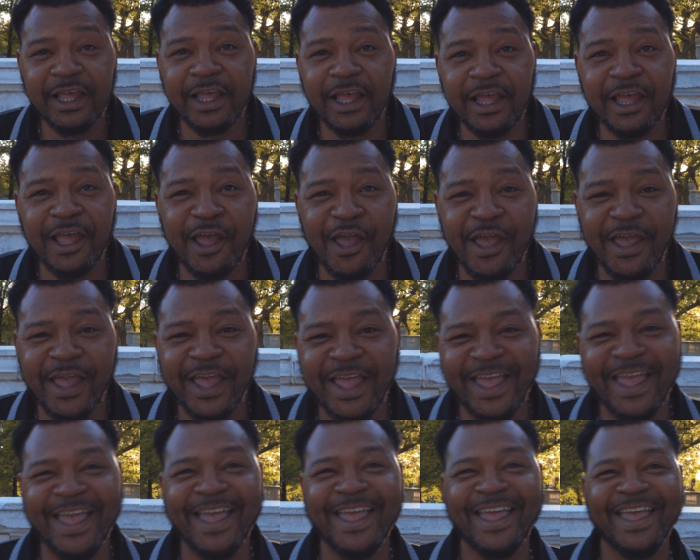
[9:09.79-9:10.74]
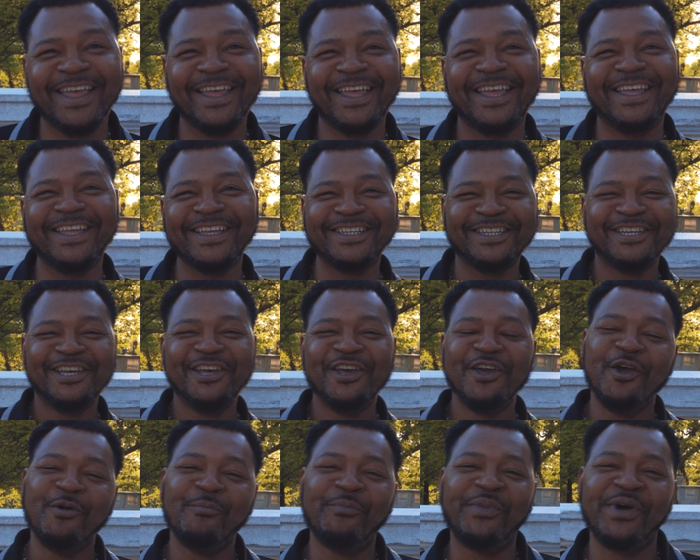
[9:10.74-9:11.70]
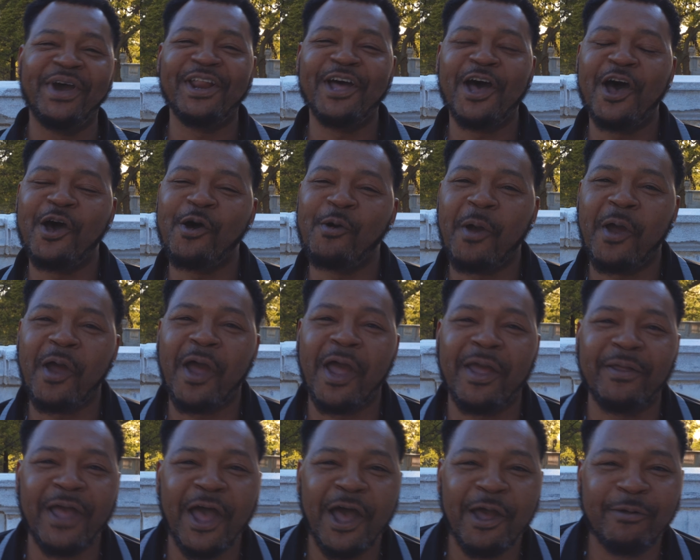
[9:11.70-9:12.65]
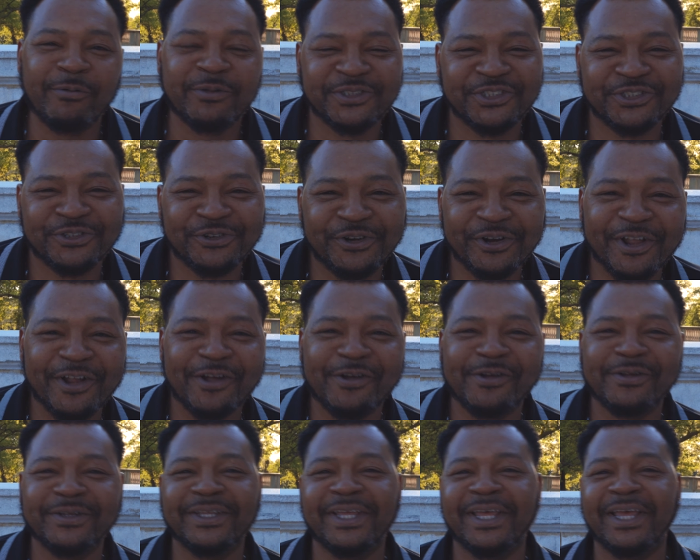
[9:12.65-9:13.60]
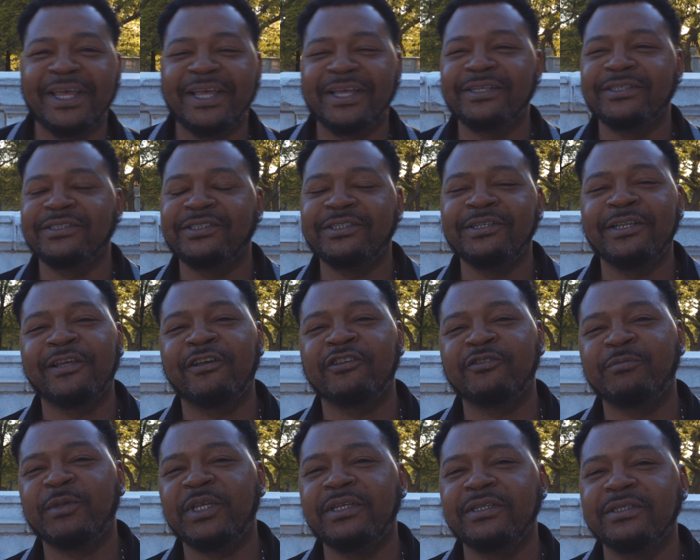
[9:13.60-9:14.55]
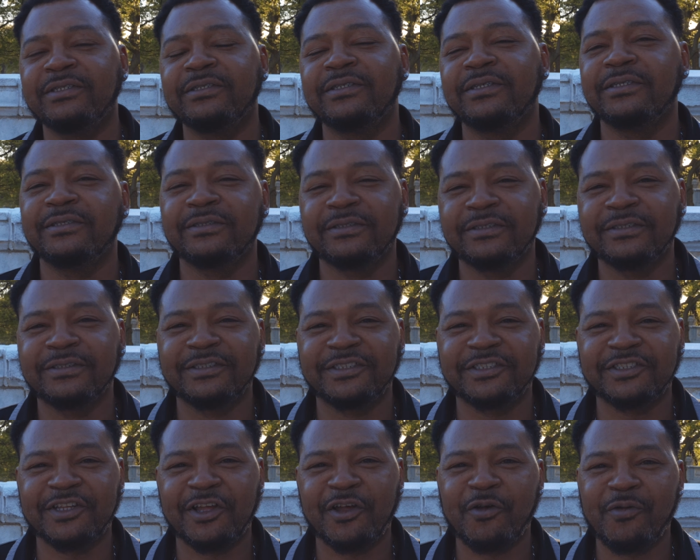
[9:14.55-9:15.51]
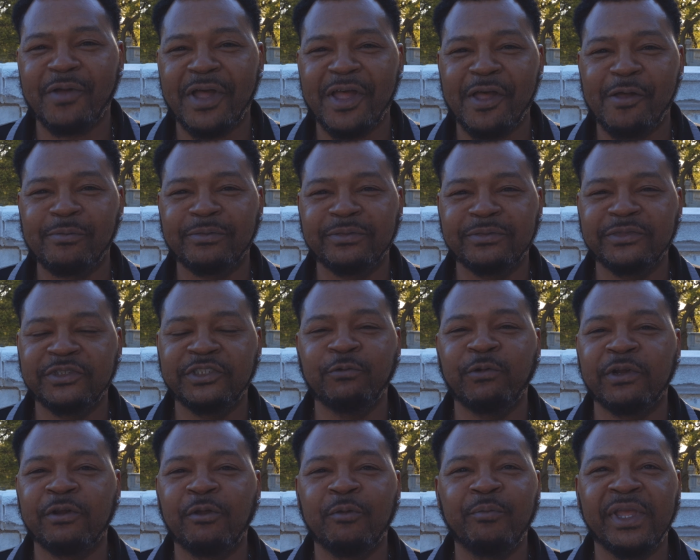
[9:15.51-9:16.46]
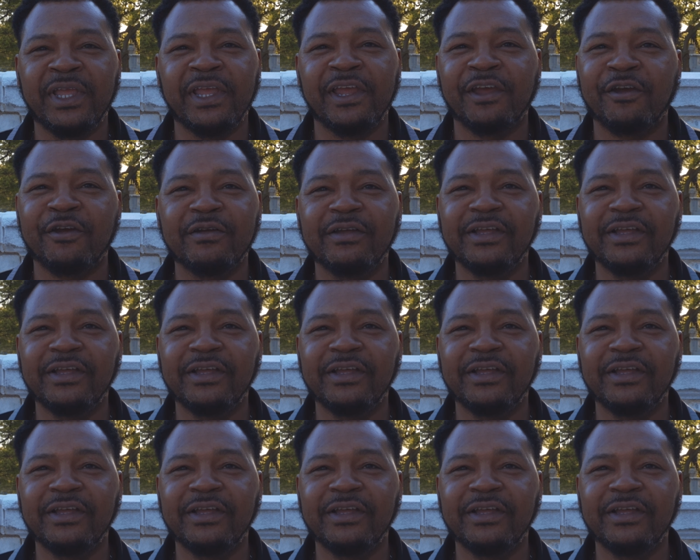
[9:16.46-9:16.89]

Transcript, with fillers: but um, I, am sure though, yeah, she loves me. So um, she wouldn't be here.